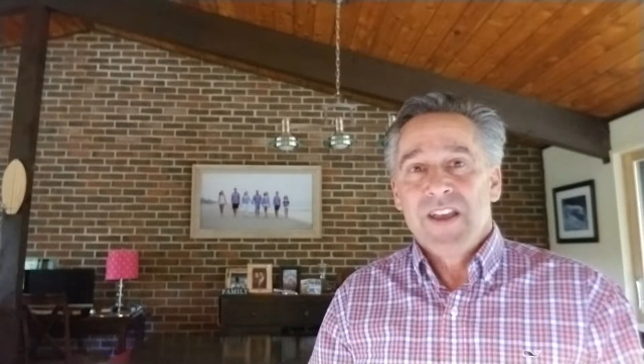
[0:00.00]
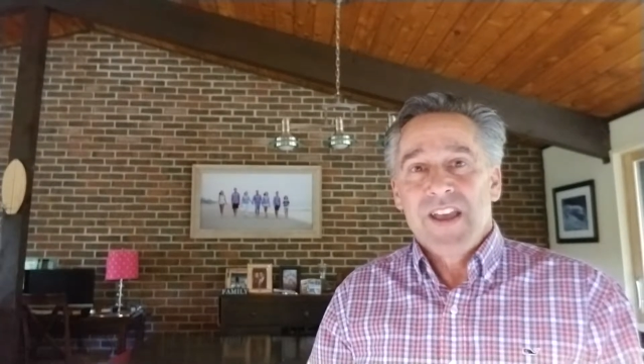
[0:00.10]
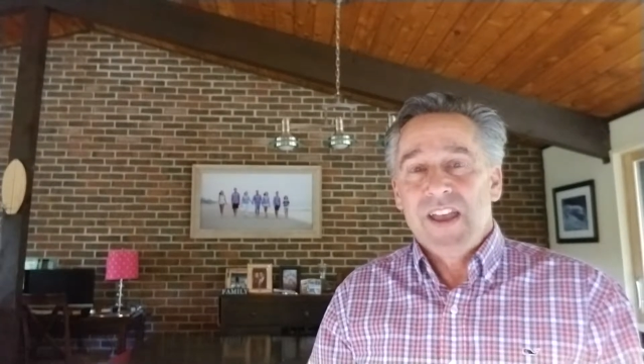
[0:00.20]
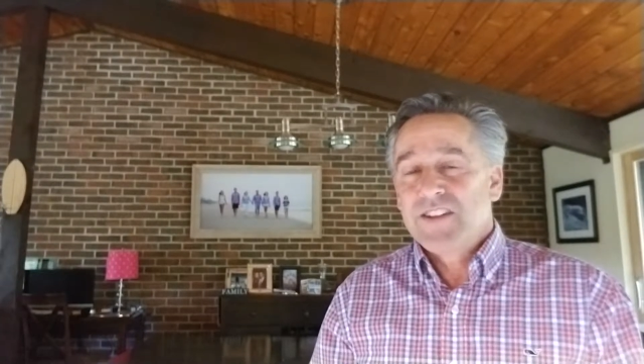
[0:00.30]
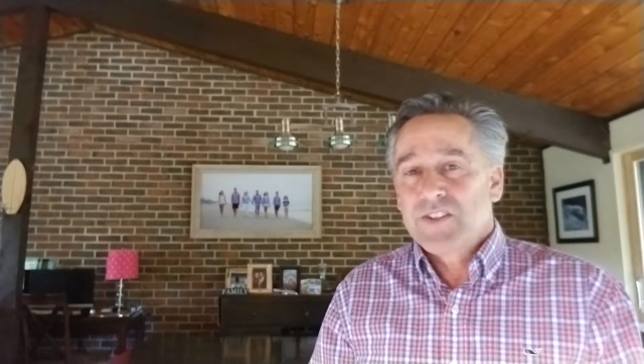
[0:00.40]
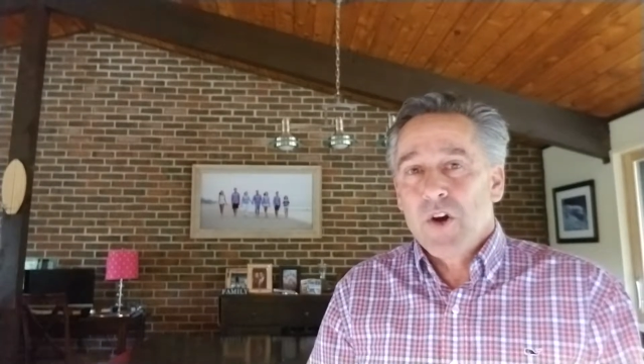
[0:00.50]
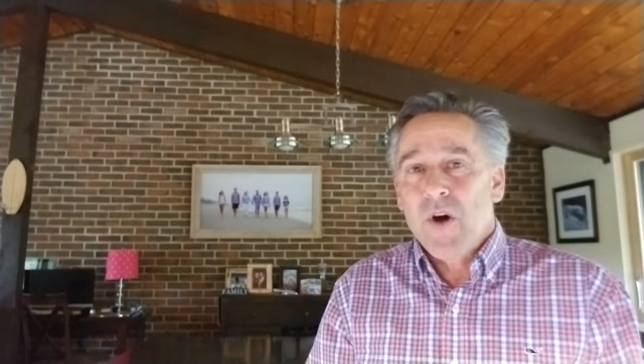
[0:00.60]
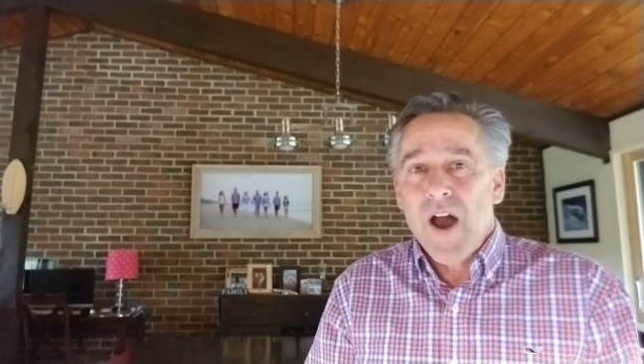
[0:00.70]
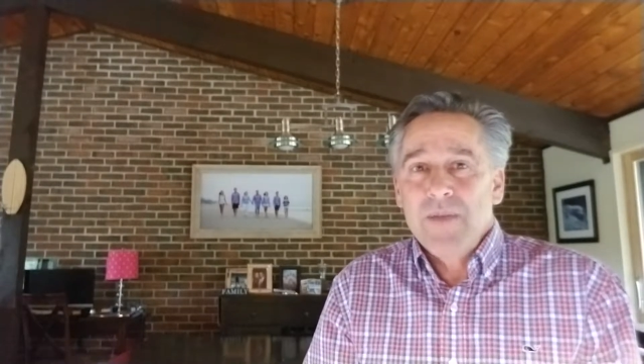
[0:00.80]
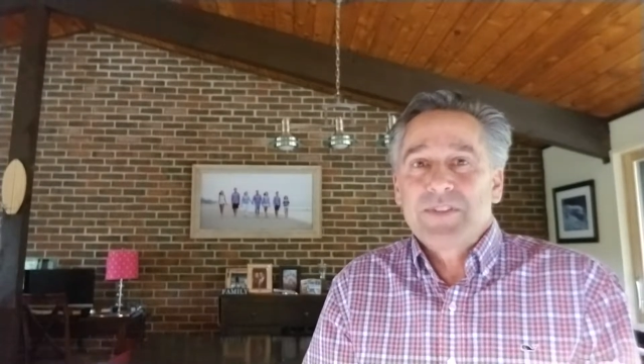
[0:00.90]
And so
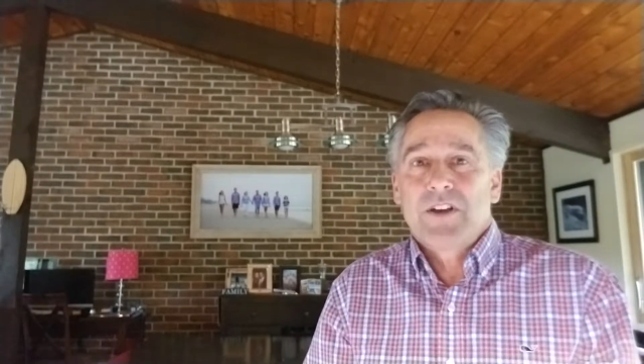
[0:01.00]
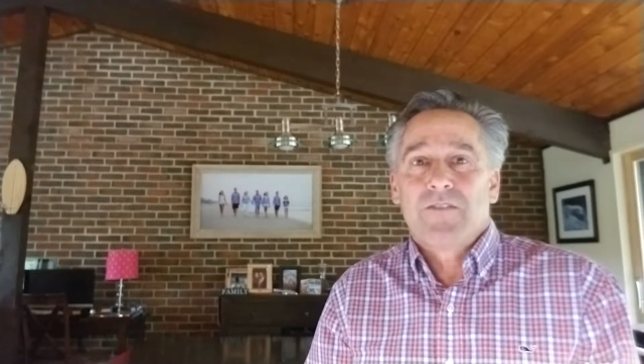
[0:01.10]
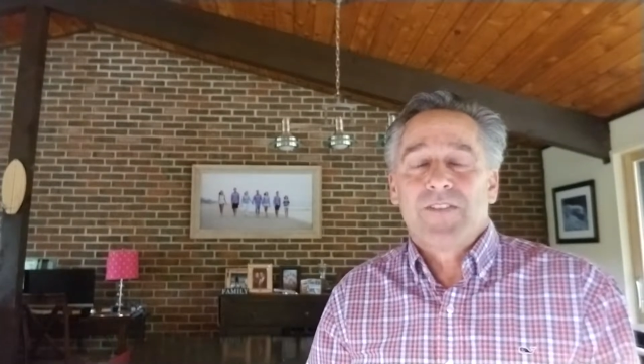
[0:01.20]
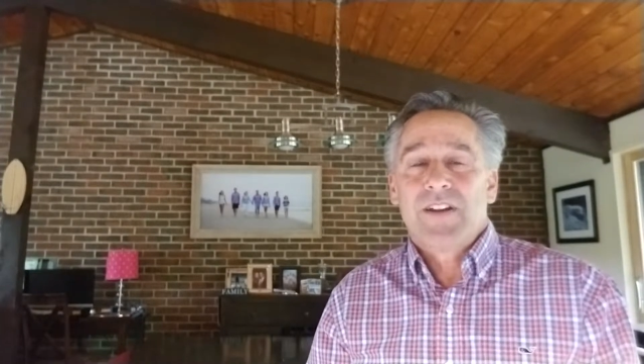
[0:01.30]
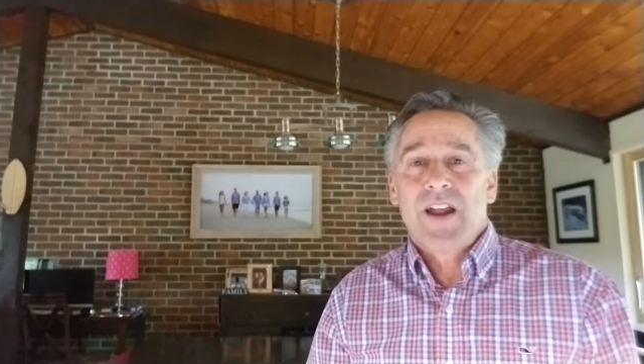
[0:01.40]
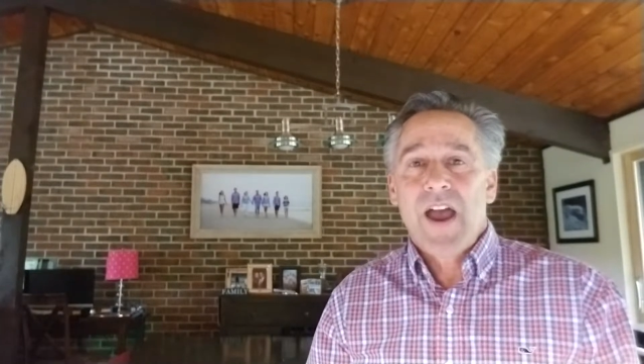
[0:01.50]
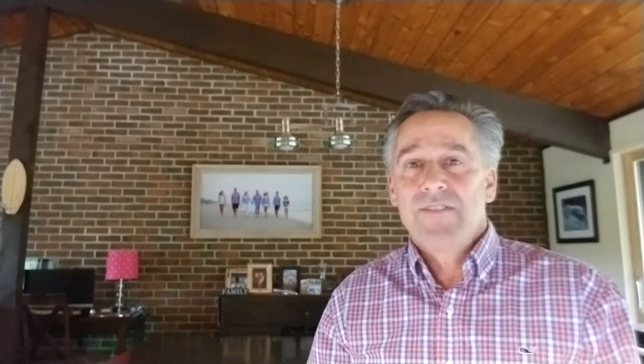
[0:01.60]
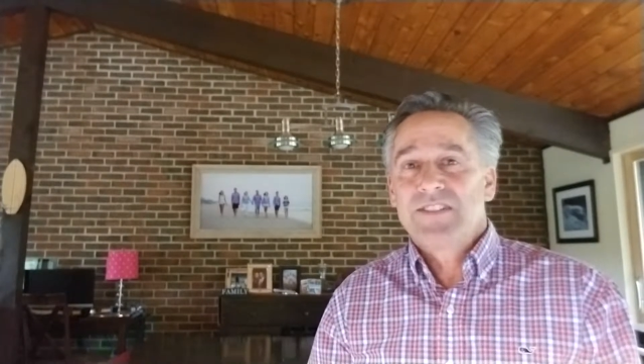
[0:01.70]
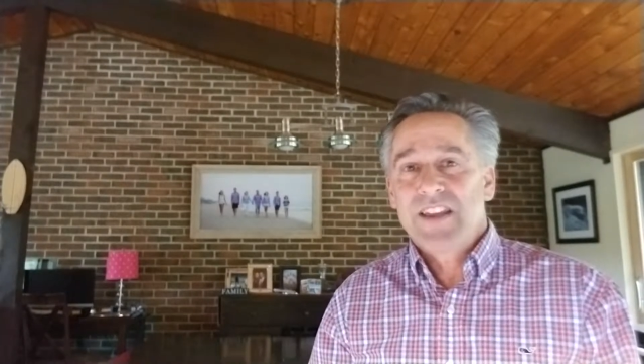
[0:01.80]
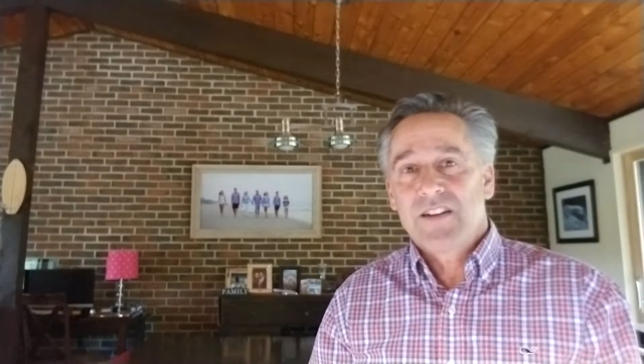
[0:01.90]
I'm self-funded. I
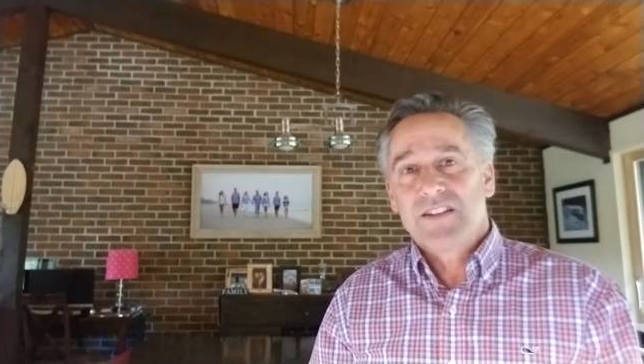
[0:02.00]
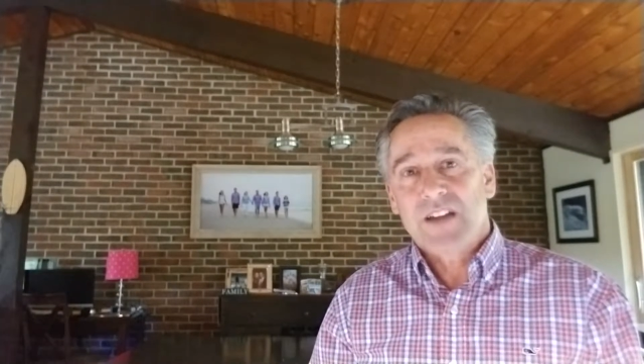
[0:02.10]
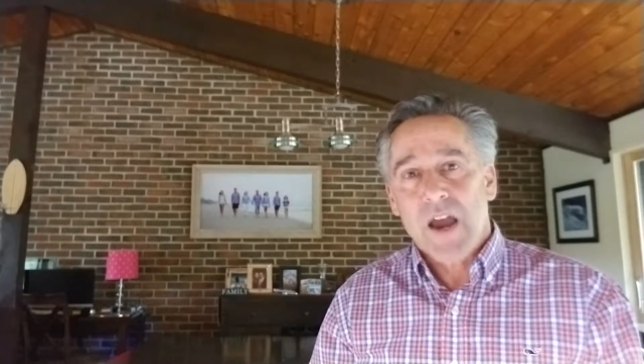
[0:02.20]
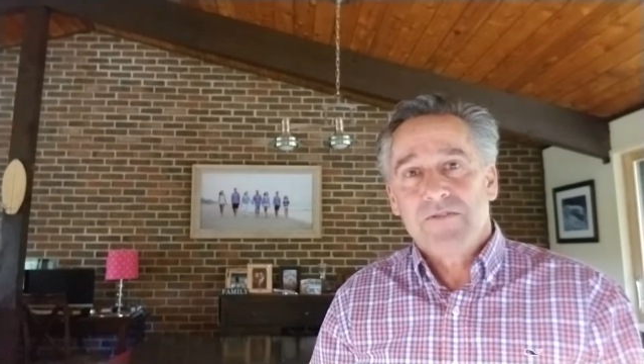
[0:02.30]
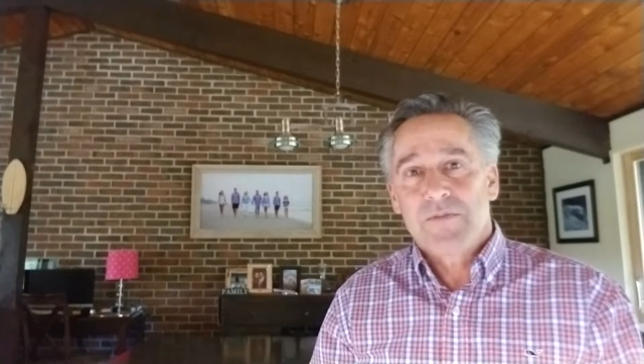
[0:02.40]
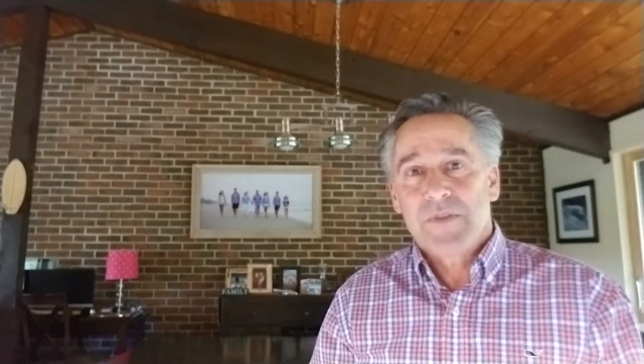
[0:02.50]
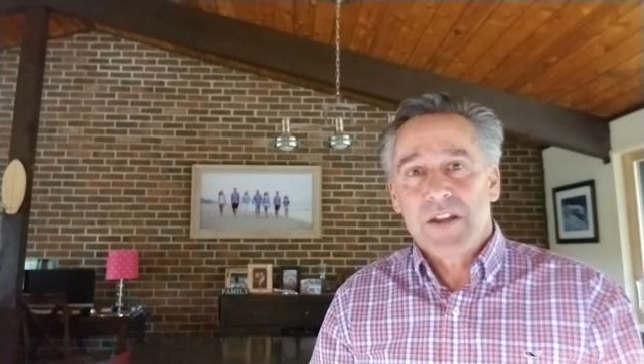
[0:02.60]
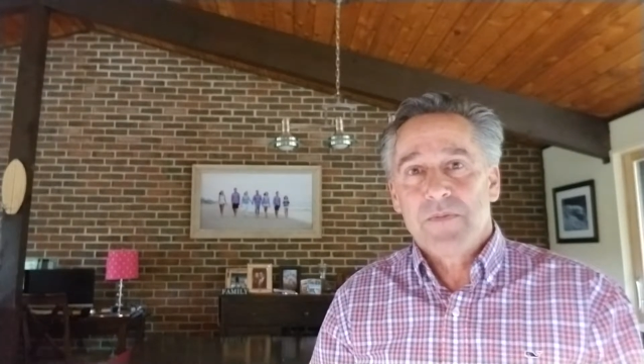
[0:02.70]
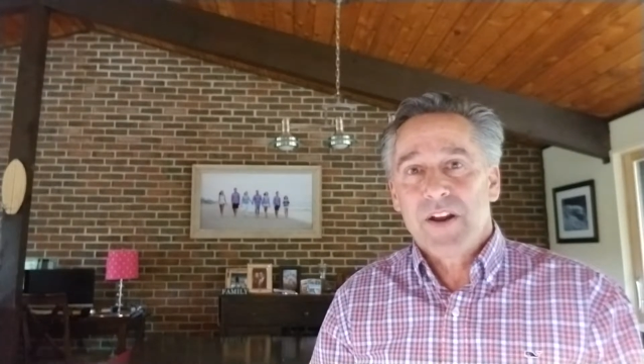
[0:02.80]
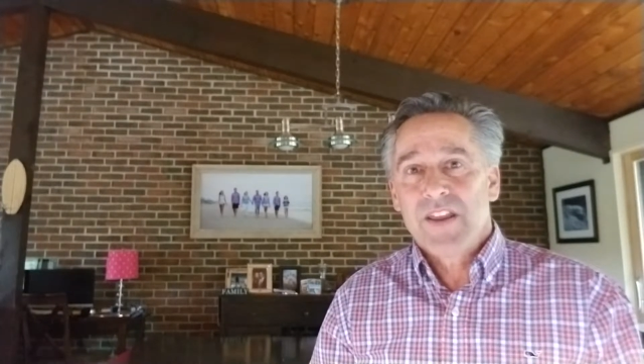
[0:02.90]
haven't taken a dime from
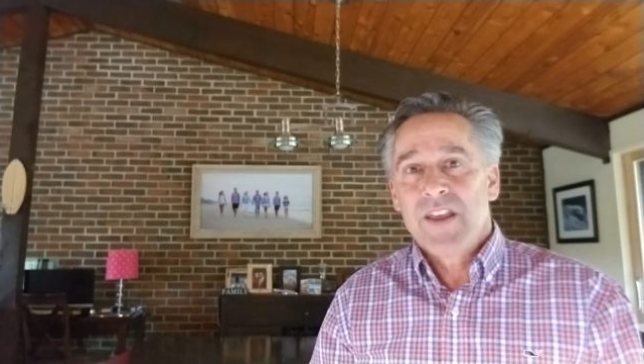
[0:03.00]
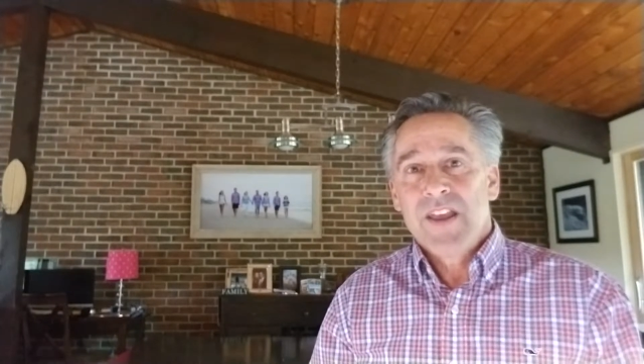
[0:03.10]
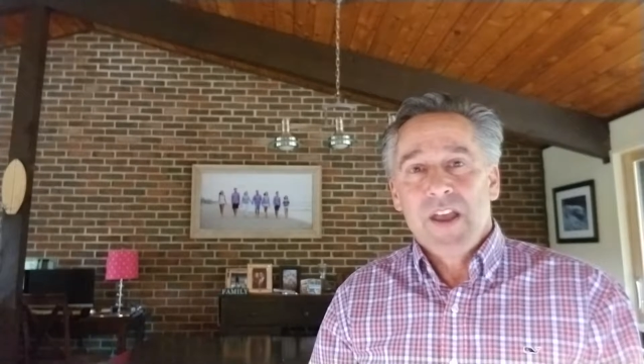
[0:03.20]
anybody.